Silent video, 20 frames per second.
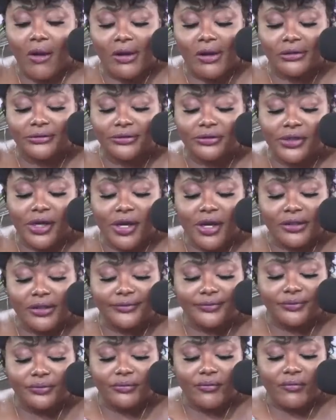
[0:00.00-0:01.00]
I don't think
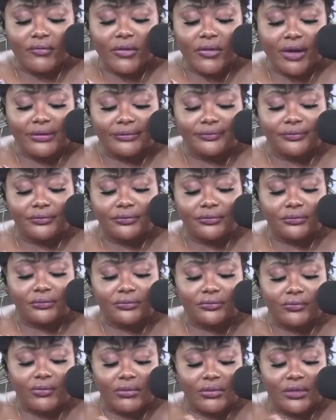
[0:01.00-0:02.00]
you should fight somebody over
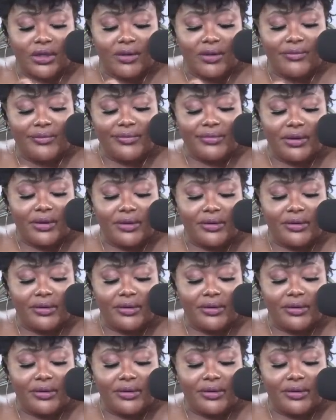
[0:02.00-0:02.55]
no condiments, though.